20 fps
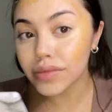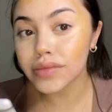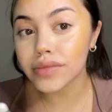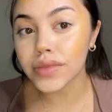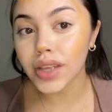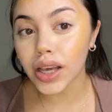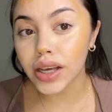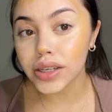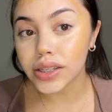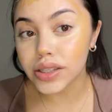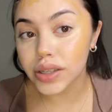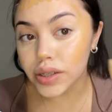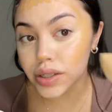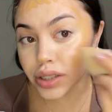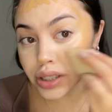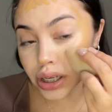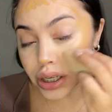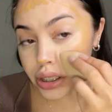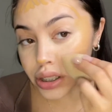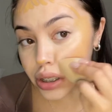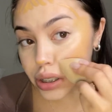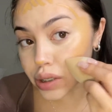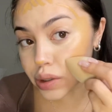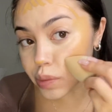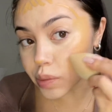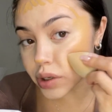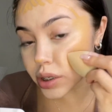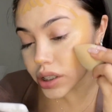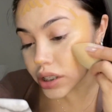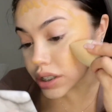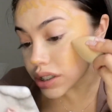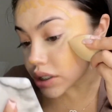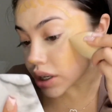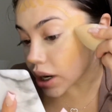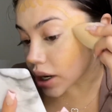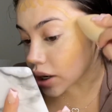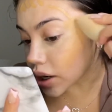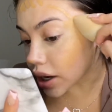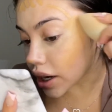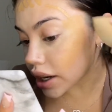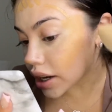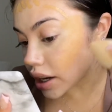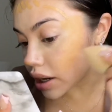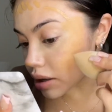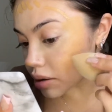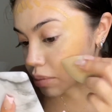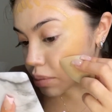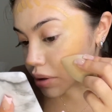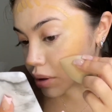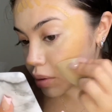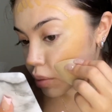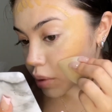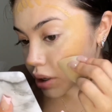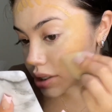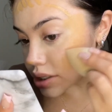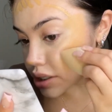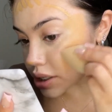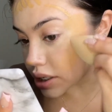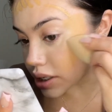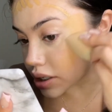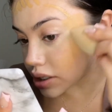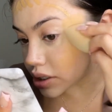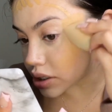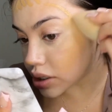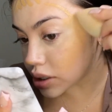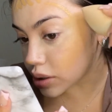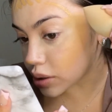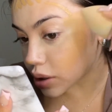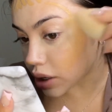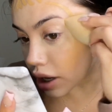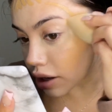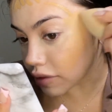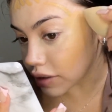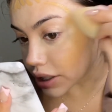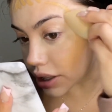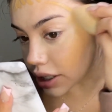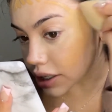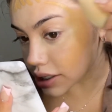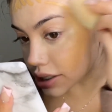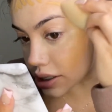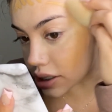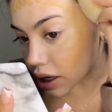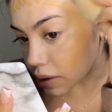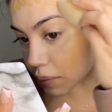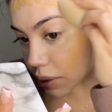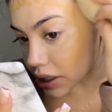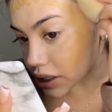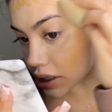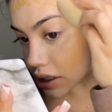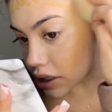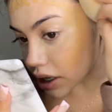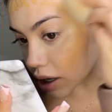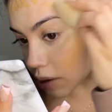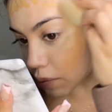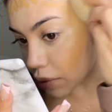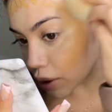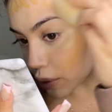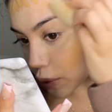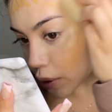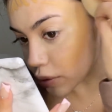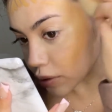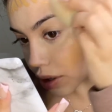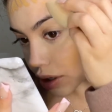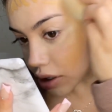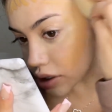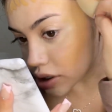So it does look really dark right now, but once I do everything step by step, it won't look so